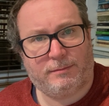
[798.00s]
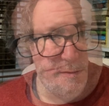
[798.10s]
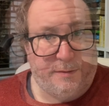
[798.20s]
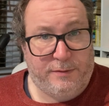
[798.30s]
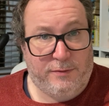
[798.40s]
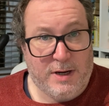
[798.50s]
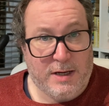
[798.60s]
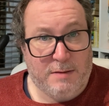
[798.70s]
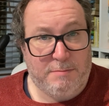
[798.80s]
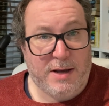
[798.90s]
3
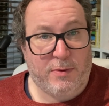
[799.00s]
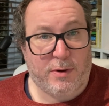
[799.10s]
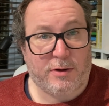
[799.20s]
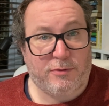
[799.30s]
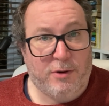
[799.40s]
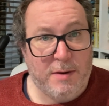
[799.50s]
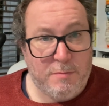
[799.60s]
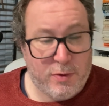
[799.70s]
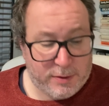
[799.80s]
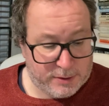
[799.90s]
Penguin crime
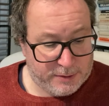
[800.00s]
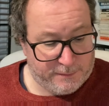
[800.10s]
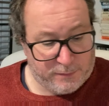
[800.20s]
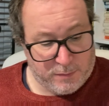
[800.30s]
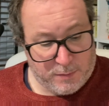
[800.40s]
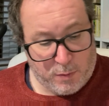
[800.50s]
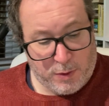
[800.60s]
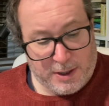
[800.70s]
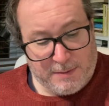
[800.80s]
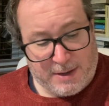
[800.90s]
books from
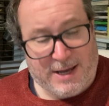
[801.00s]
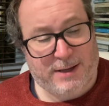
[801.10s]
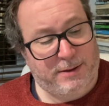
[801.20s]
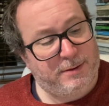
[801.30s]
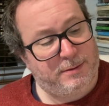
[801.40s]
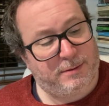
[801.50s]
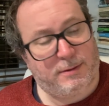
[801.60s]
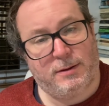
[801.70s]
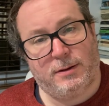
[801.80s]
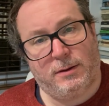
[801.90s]
William Haggard,
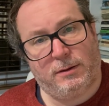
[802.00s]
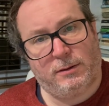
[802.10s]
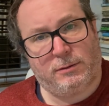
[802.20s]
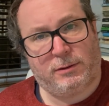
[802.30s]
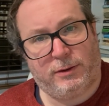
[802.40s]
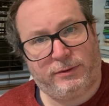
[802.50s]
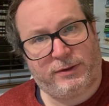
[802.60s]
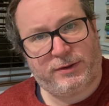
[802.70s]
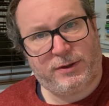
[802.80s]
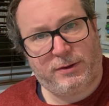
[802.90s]
Closed
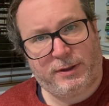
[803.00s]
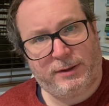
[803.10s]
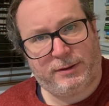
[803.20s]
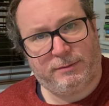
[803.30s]
Circuit,